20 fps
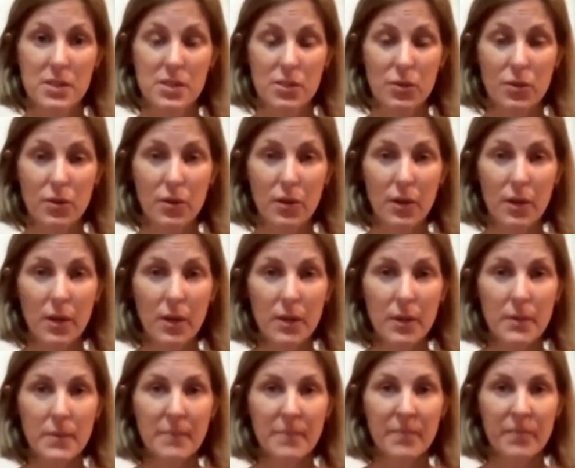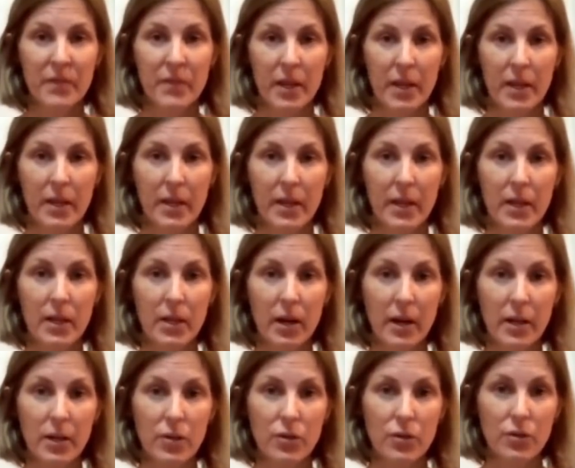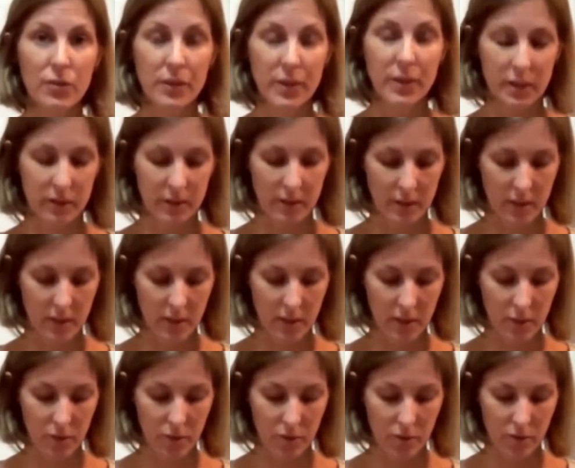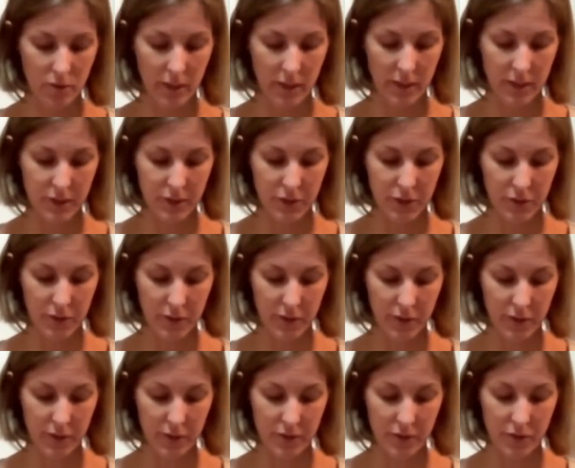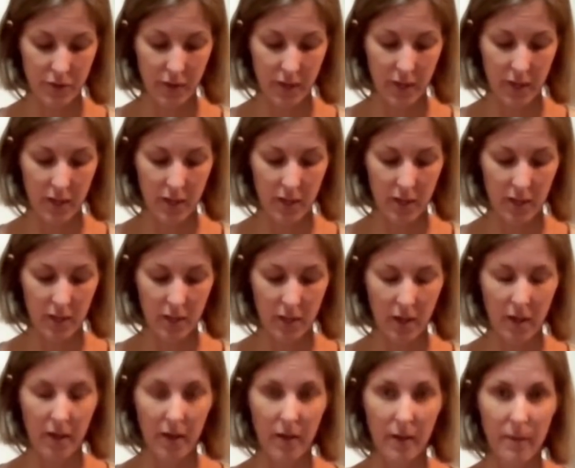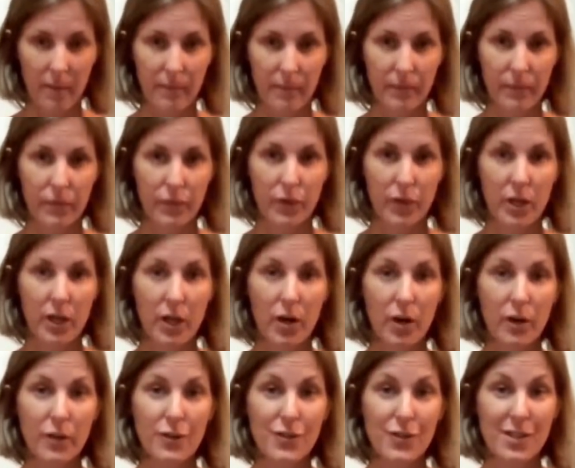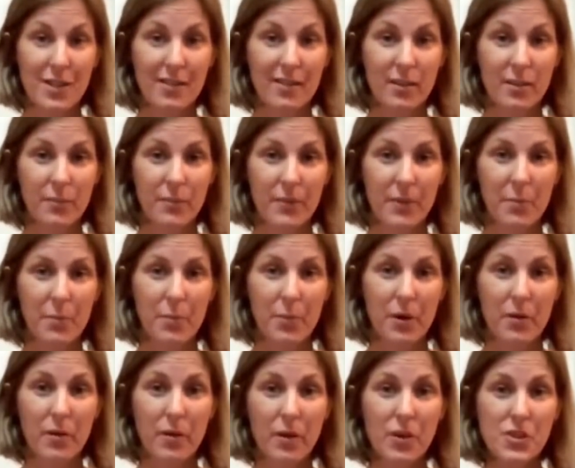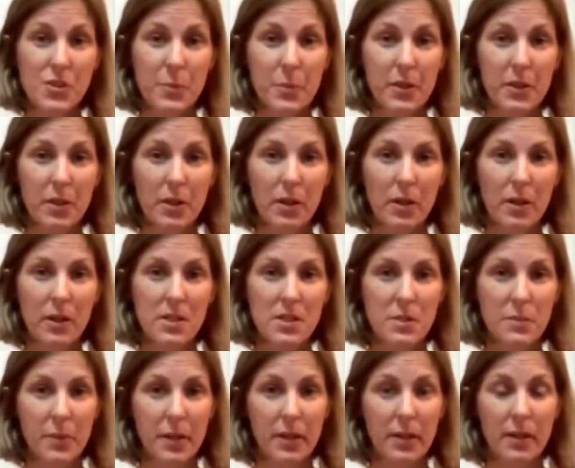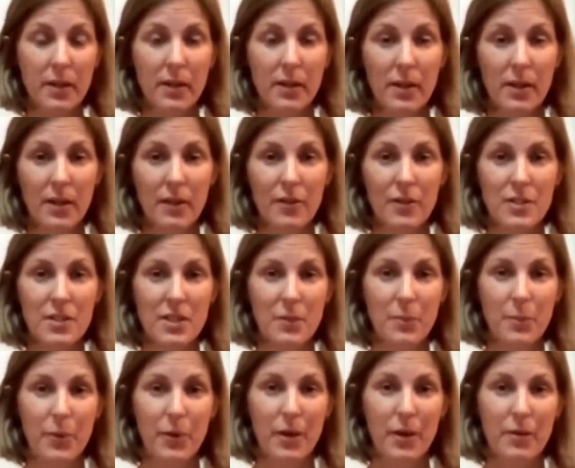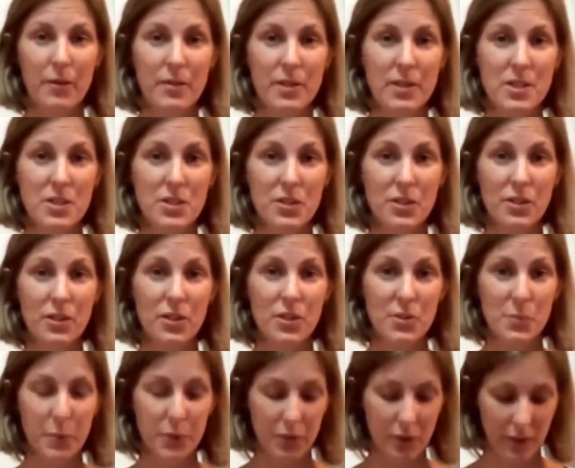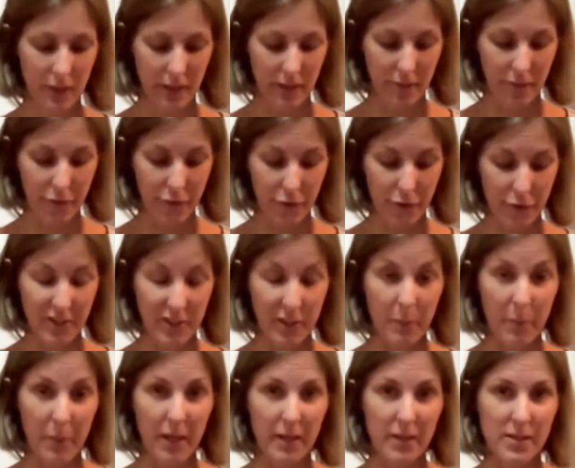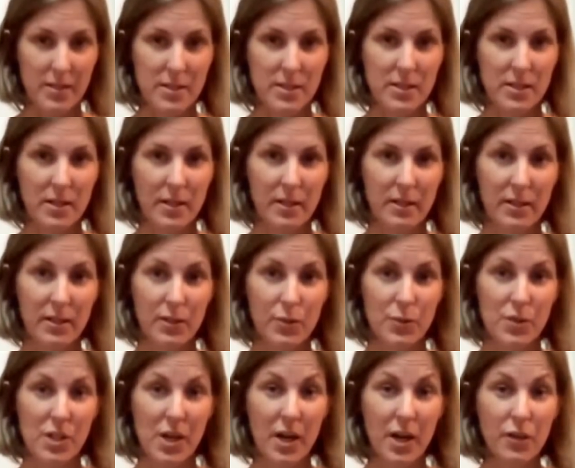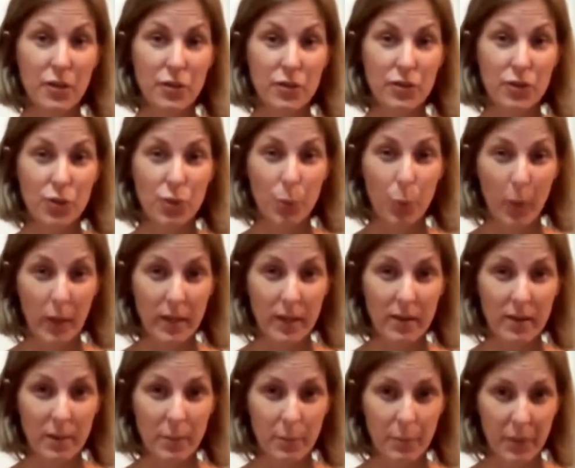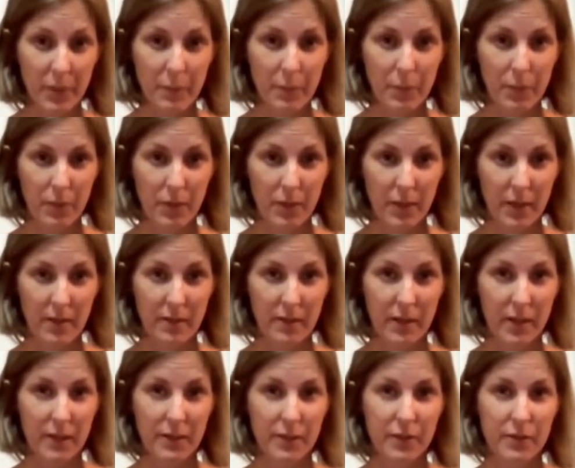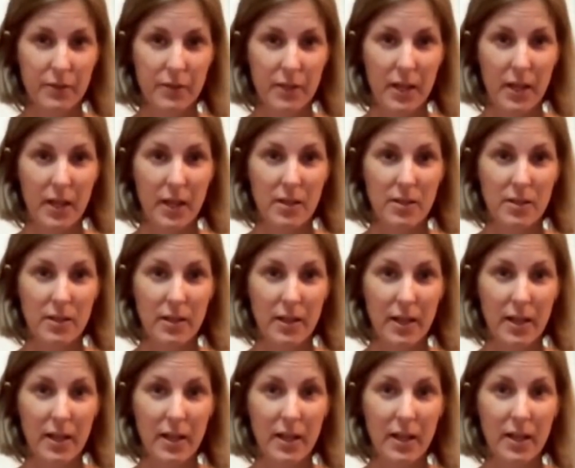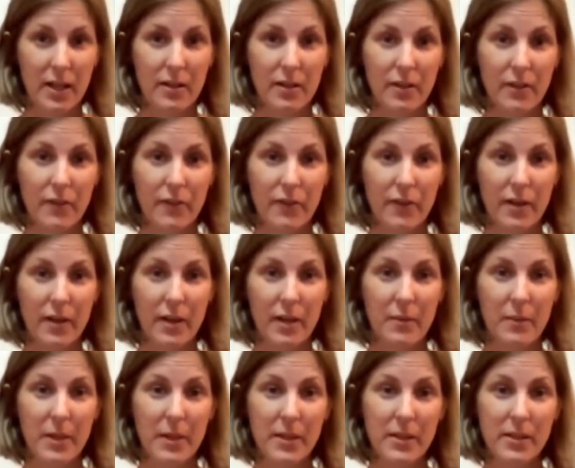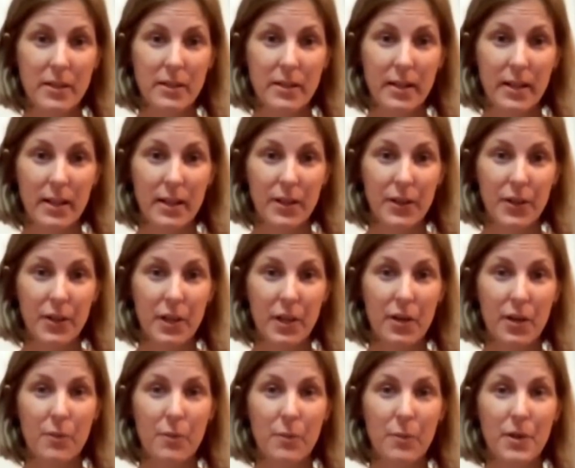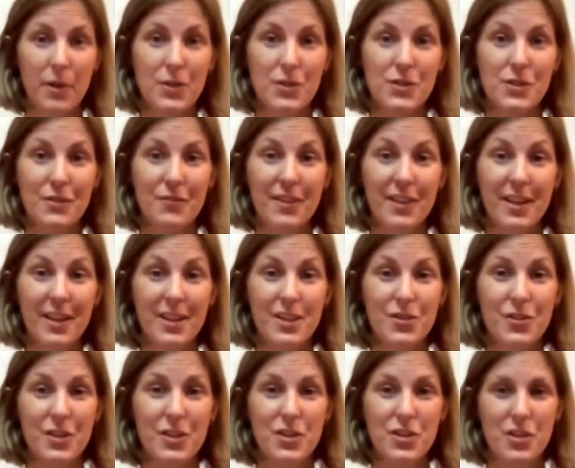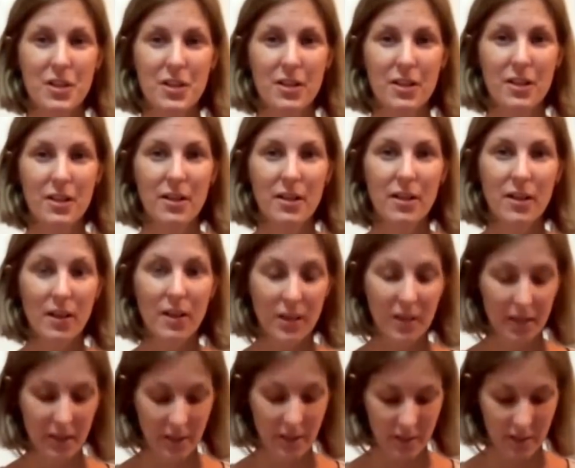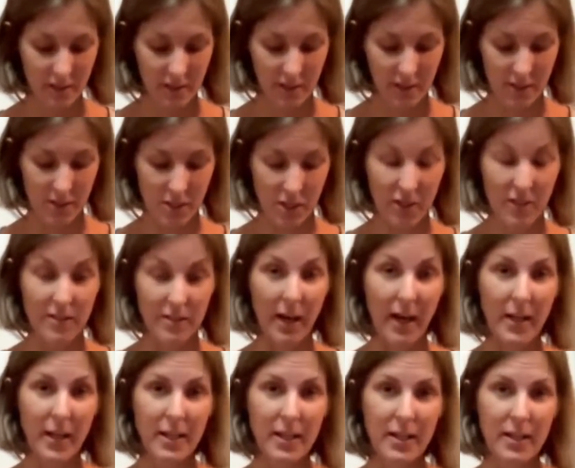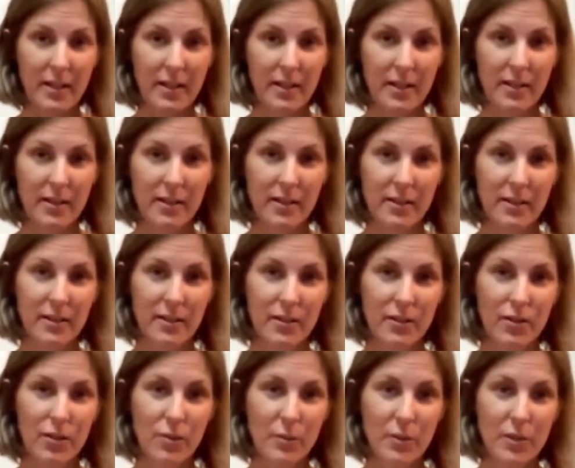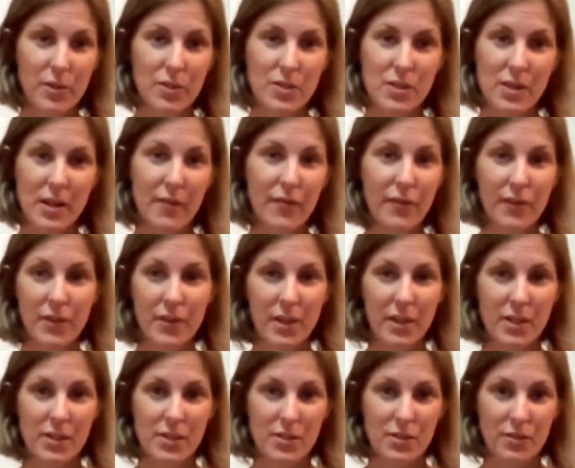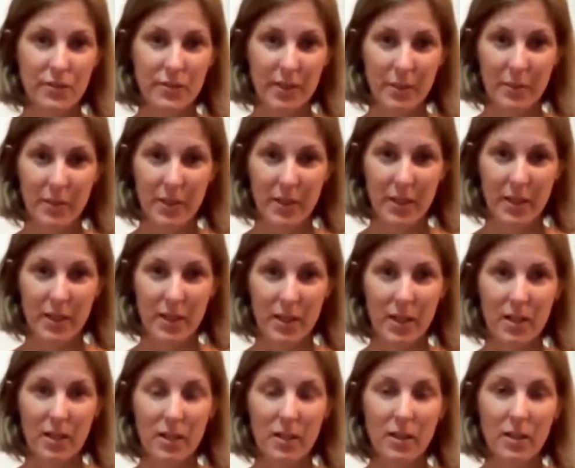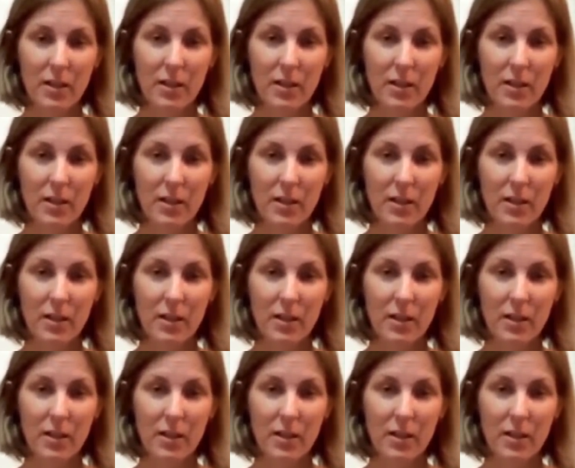So and I, I know that the local health unit are trying um, really hard to set up temporary hospitals, but for example, our district hospital have 30 beds and it was 120 people there the other day in need of immediate health care because of dehydration and kids are dying, you know, because everything is contaminated.